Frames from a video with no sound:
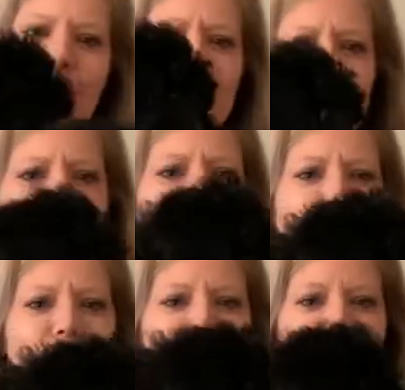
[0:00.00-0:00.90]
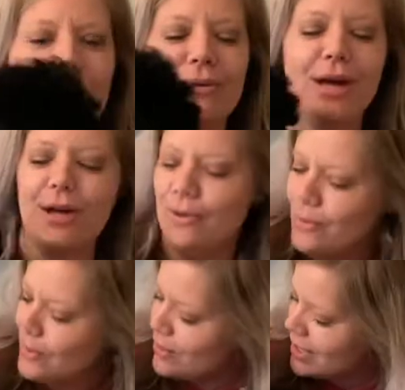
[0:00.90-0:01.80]
Jonah?
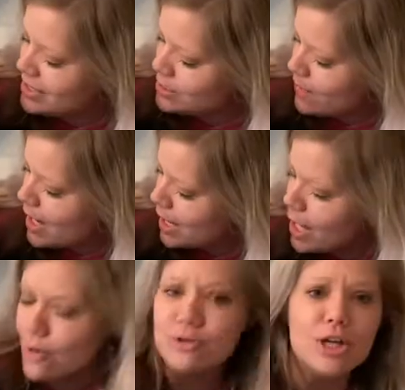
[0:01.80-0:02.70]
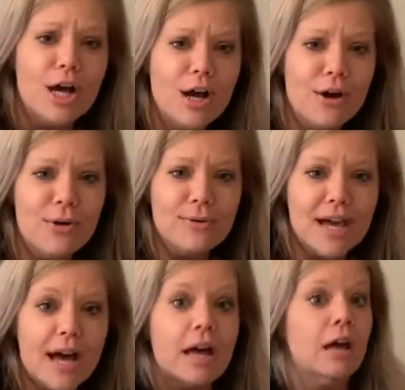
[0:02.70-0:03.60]
Who did swallow
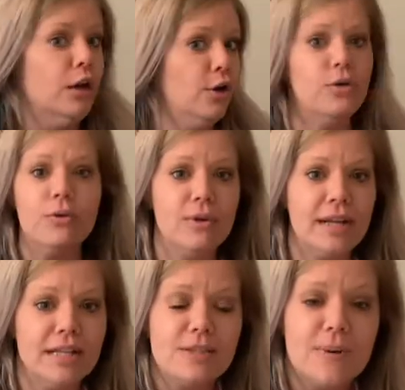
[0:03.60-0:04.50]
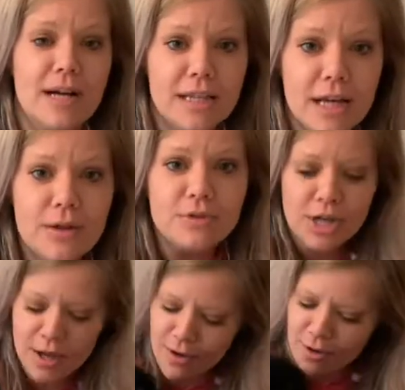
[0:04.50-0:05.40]
Jonah? Who did swallow
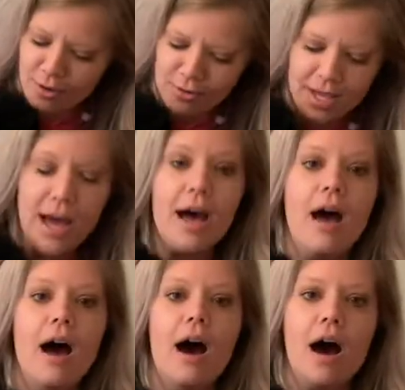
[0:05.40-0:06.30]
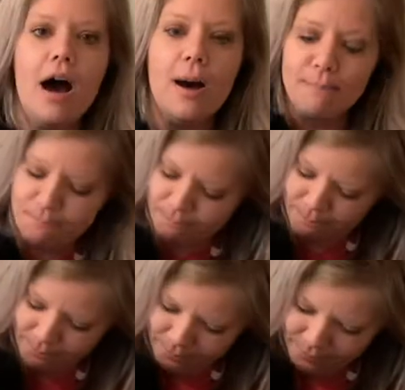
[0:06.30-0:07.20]
Jonah? Up.
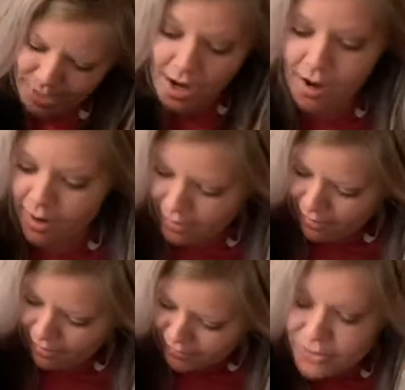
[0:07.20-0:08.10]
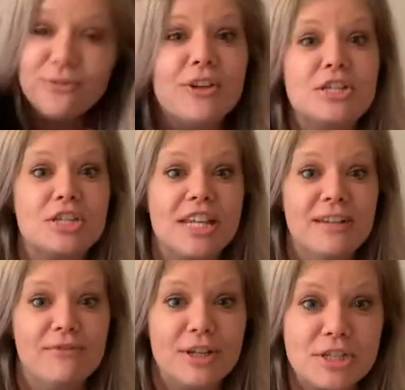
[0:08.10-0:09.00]
The fish did
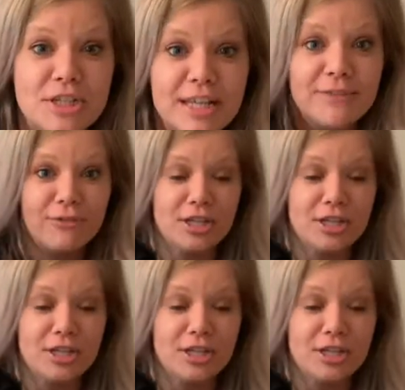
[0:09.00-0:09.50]
swallow Jonah.